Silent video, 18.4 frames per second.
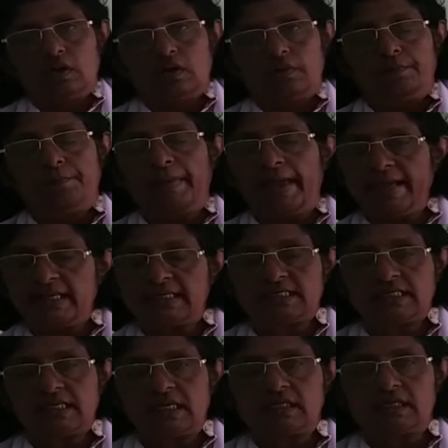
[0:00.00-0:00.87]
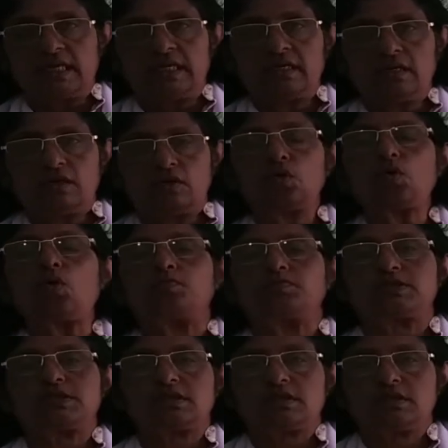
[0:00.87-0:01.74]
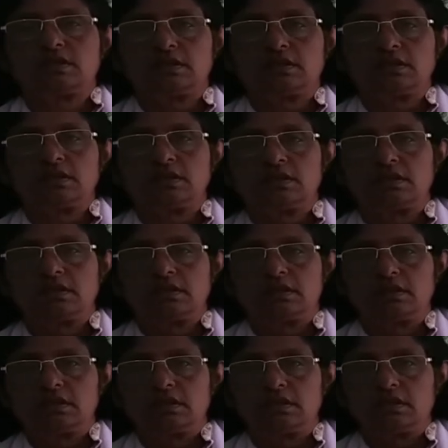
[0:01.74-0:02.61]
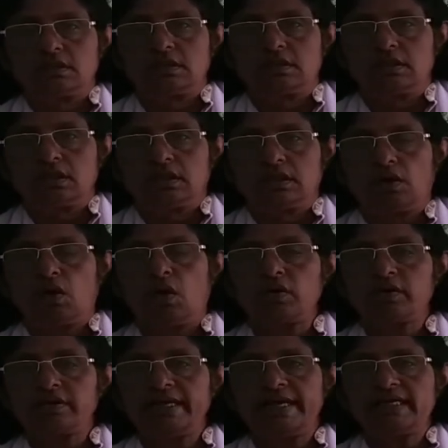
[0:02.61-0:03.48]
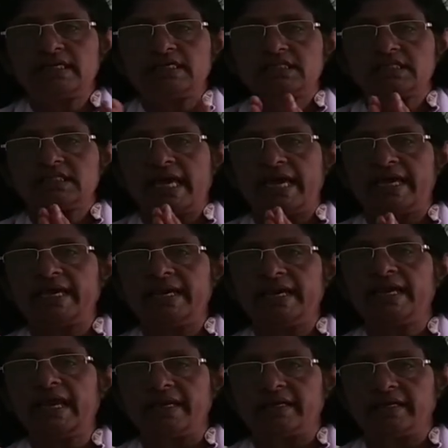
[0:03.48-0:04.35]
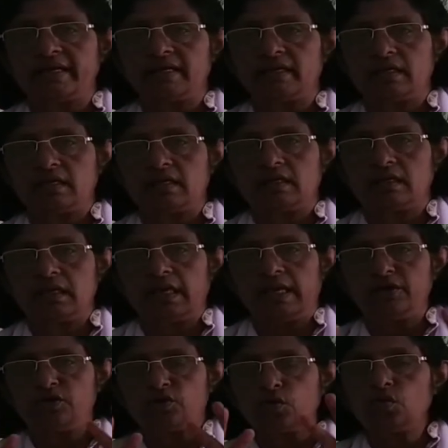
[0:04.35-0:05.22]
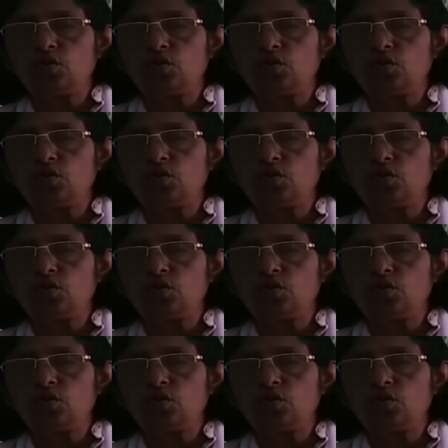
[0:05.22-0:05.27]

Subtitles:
make certain groups, or they segregated into